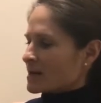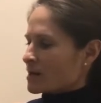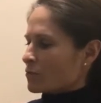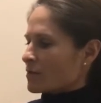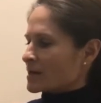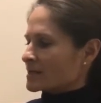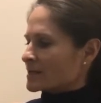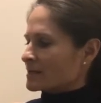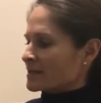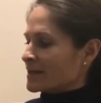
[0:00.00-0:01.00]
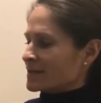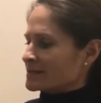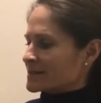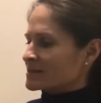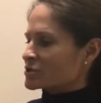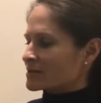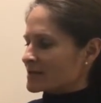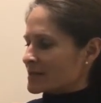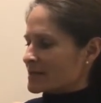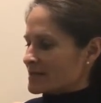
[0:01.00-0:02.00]
what the intention
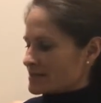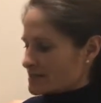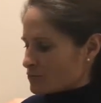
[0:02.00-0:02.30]
is,